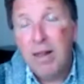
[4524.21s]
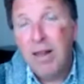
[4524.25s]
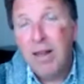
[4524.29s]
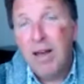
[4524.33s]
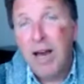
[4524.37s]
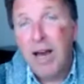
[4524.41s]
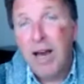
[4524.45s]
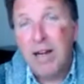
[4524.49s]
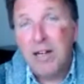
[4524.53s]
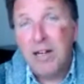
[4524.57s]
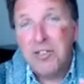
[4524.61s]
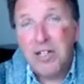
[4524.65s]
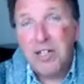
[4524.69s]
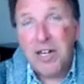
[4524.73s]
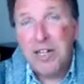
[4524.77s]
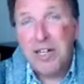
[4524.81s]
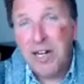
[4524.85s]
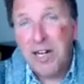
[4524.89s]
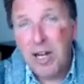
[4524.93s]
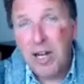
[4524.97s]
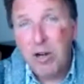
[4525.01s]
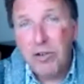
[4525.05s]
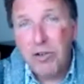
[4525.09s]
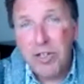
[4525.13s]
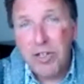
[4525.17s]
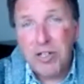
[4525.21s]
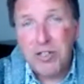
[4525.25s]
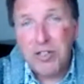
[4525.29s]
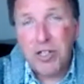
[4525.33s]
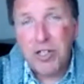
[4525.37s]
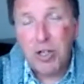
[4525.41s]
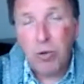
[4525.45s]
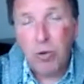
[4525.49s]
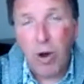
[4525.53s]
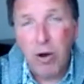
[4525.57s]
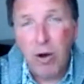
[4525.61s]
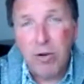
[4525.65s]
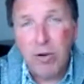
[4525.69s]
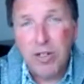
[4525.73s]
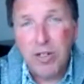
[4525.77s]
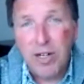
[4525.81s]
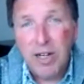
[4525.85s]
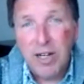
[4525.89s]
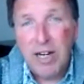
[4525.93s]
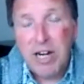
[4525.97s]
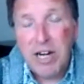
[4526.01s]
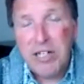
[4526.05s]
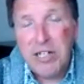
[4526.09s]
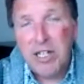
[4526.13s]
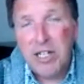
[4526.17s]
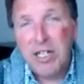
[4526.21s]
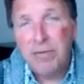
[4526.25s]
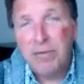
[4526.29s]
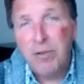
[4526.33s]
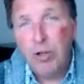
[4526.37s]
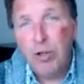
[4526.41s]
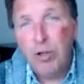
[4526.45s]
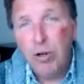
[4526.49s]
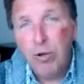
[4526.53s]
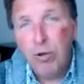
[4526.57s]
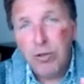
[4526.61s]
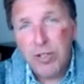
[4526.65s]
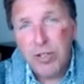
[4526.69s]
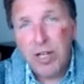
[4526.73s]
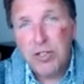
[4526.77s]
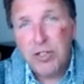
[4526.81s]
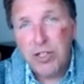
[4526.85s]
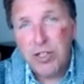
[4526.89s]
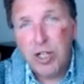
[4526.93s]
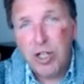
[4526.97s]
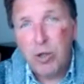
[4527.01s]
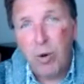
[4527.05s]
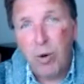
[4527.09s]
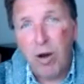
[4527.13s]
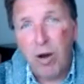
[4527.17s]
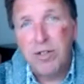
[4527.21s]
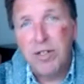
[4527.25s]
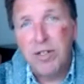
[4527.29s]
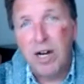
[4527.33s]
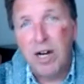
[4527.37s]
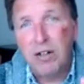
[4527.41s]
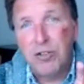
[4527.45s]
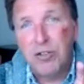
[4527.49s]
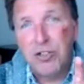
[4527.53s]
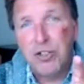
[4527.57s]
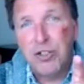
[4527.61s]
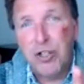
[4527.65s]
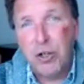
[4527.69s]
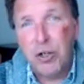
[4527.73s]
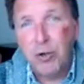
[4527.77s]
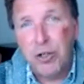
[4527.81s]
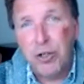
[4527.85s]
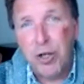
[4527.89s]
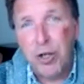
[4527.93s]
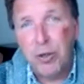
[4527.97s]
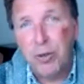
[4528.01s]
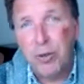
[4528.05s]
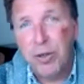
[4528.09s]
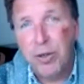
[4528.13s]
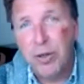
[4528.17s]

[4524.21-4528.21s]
And I said, Can I use that as a quote? He said, If you use that as a quote, I'll sue you.